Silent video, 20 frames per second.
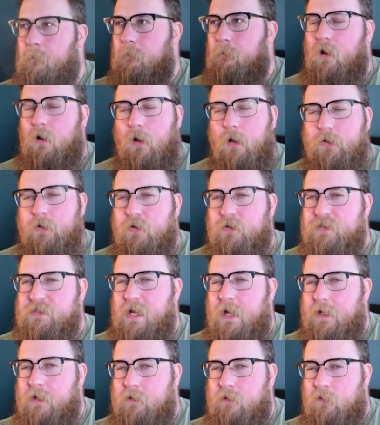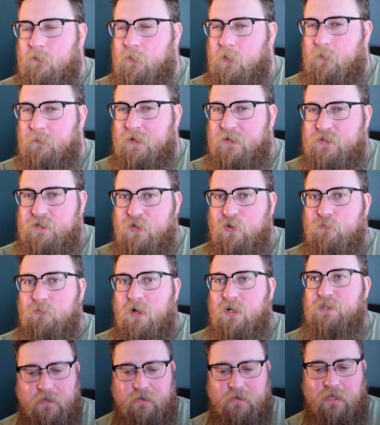understated a little bit too
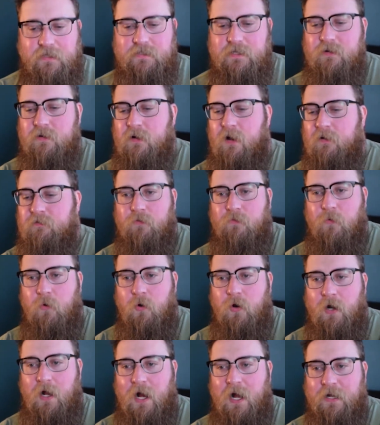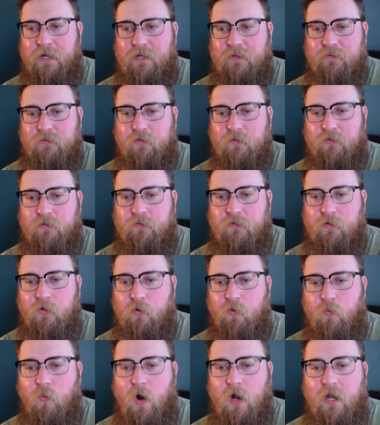much. They did enough for audiences who
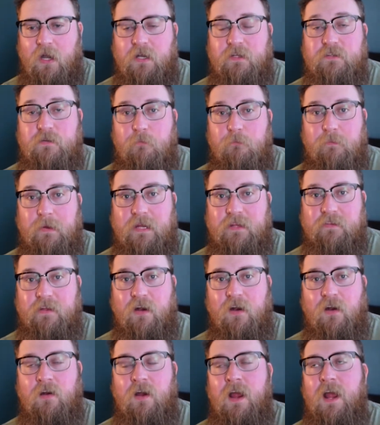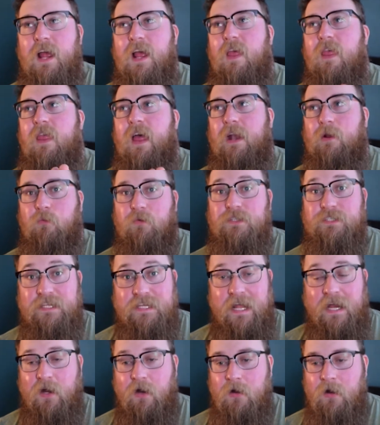wanted it to be there that it was
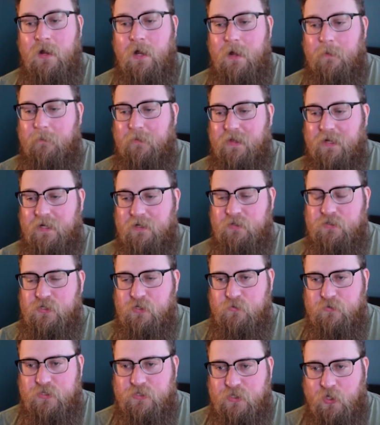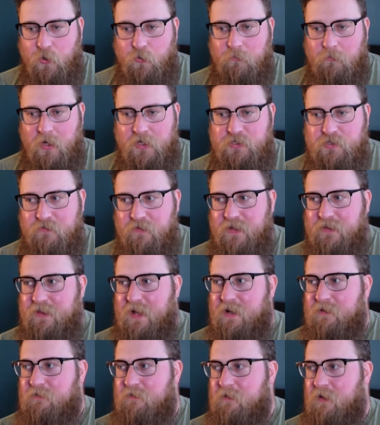there, but they didn't do so much of it that
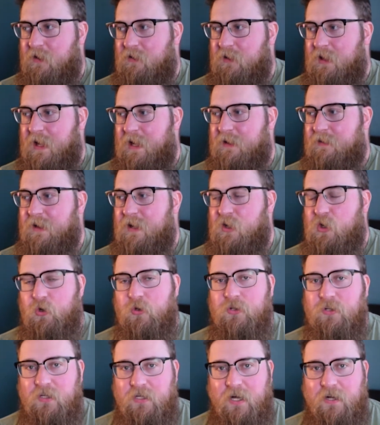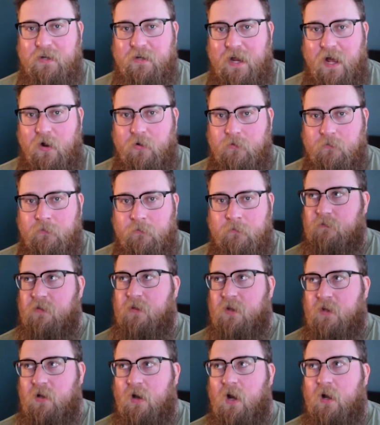it felt like they couldn't cut it out of the
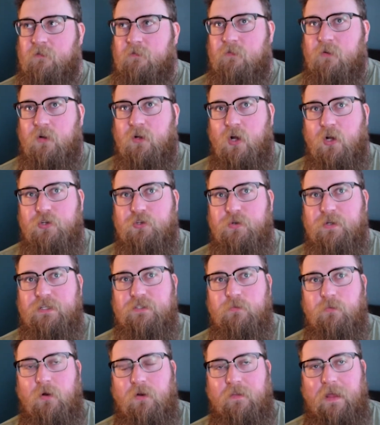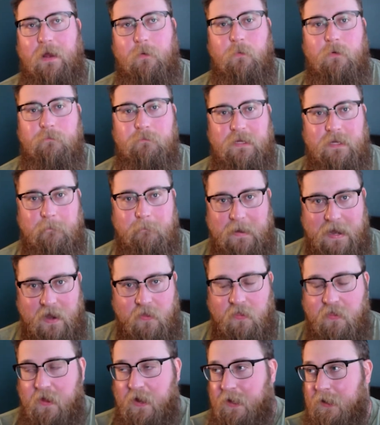cut for countries where that would be a bad
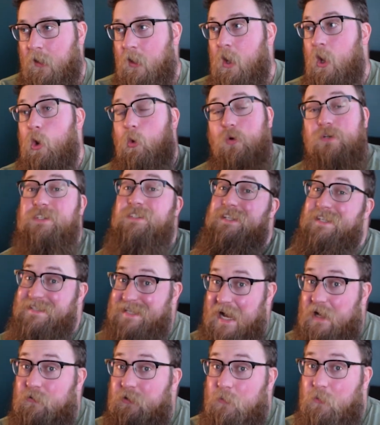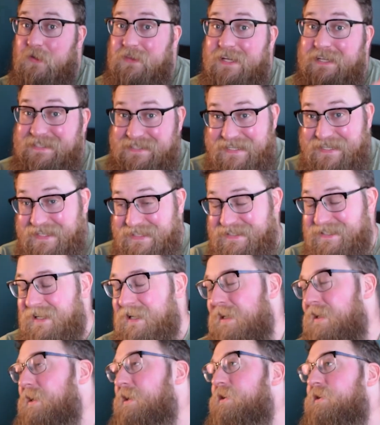thing, which is exactly what they did.
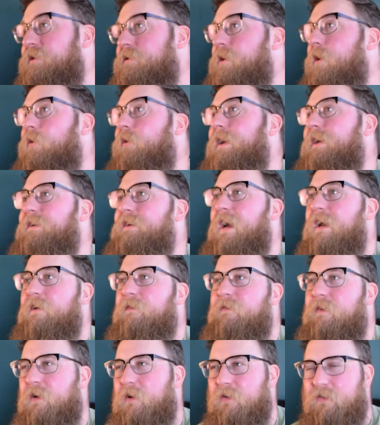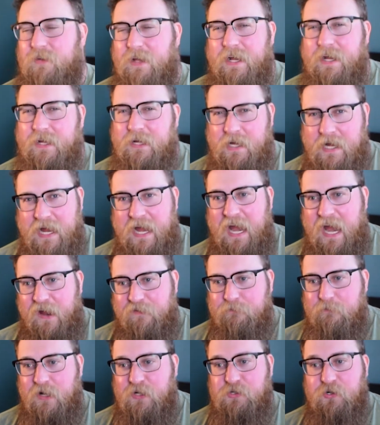So it kind of feels like a
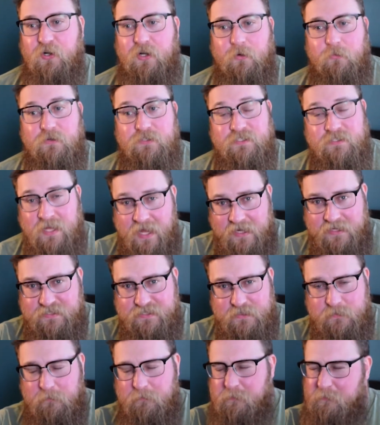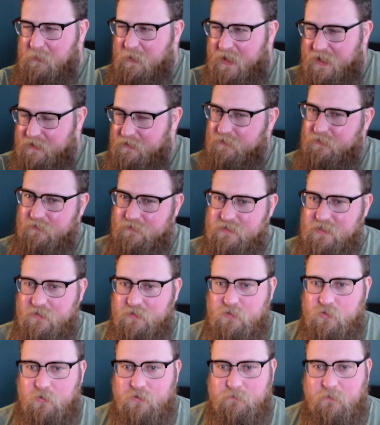half measure. It was nice, but didn't
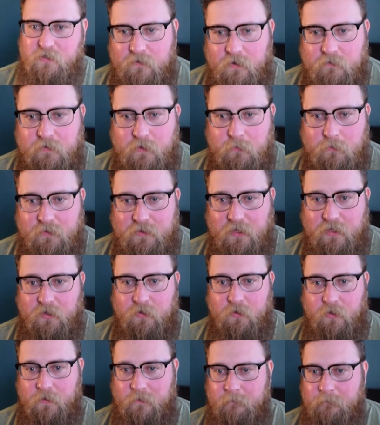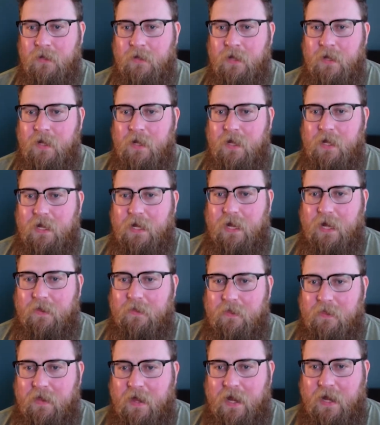do as much of it what they could.
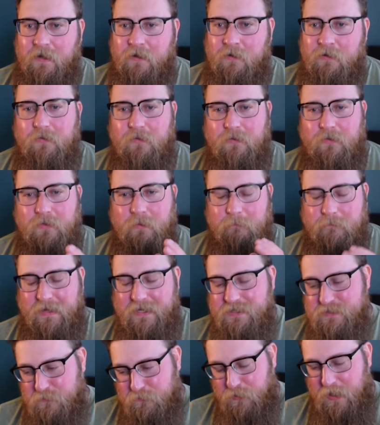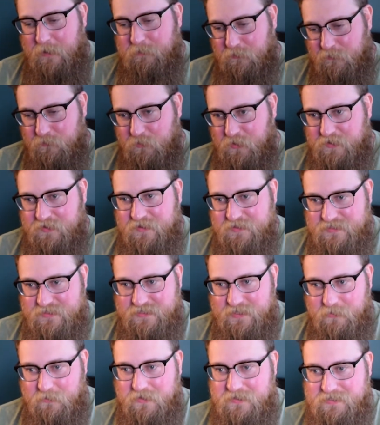And then the biggest problem with this
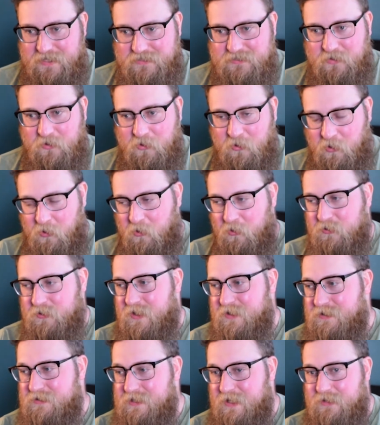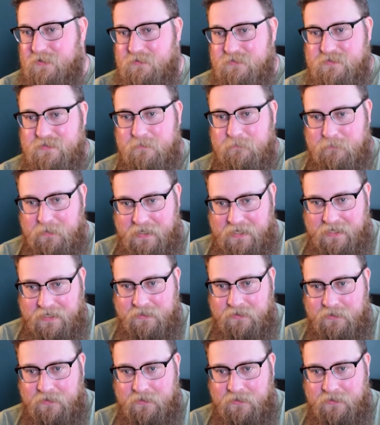series as a whole continues to be